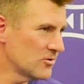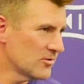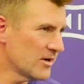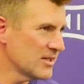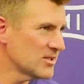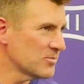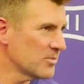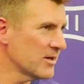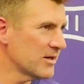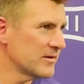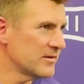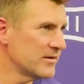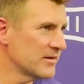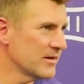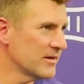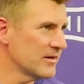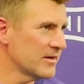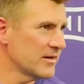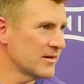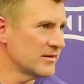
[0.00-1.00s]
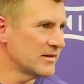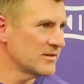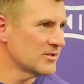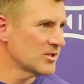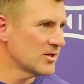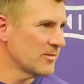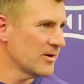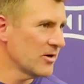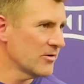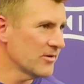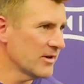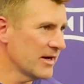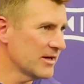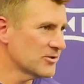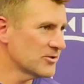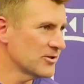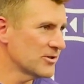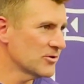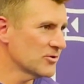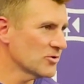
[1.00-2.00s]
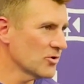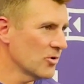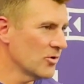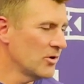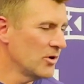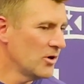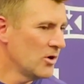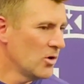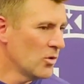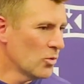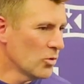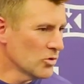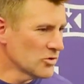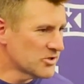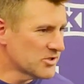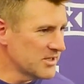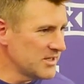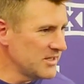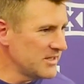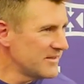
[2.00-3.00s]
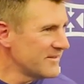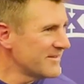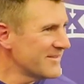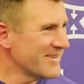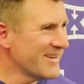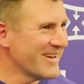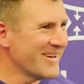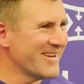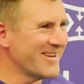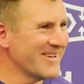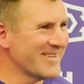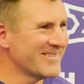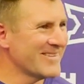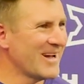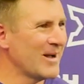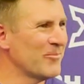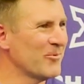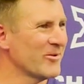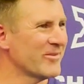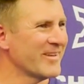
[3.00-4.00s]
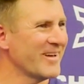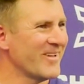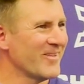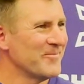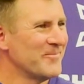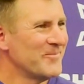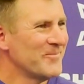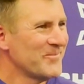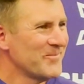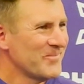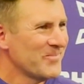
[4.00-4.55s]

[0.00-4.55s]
Ryan's played uh, a decent amount last year, so we'll see. Uh, time will tell.